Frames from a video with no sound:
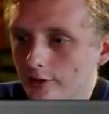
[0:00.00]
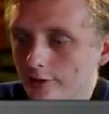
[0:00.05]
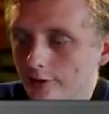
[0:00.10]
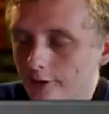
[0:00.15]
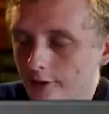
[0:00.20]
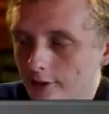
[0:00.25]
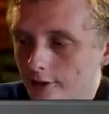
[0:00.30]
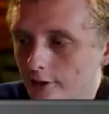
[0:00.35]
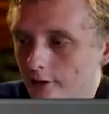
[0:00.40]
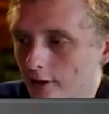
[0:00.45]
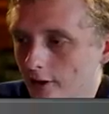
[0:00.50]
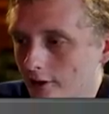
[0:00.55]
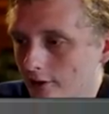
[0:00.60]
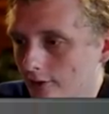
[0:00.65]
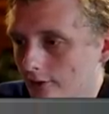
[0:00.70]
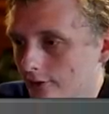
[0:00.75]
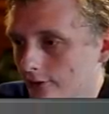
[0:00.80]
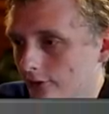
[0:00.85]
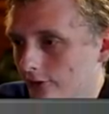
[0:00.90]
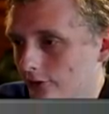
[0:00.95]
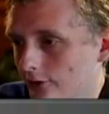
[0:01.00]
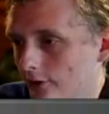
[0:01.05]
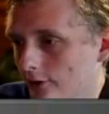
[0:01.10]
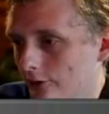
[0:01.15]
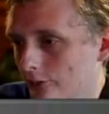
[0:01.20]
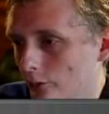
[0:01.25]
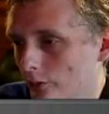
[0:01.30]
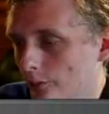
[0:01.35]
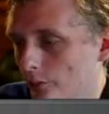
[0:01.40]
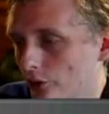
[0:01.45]
able to eat a Necker since he
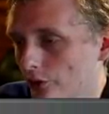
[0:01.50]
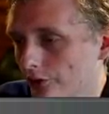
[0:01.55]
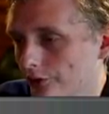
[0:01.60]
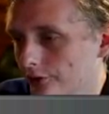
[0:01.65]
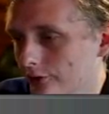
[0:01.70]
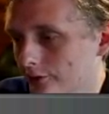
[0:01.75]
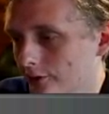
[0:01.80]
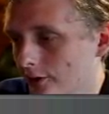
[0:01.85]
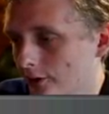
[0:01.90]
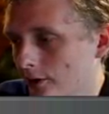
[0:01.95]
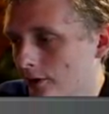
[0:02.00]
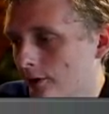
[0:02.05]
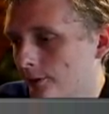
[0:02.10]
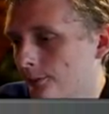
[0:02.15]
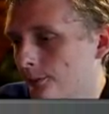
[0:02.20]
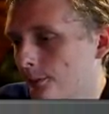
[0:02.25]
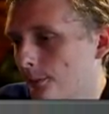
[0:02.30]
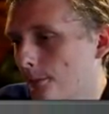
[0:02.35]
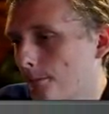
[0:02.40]
has one more in his deck.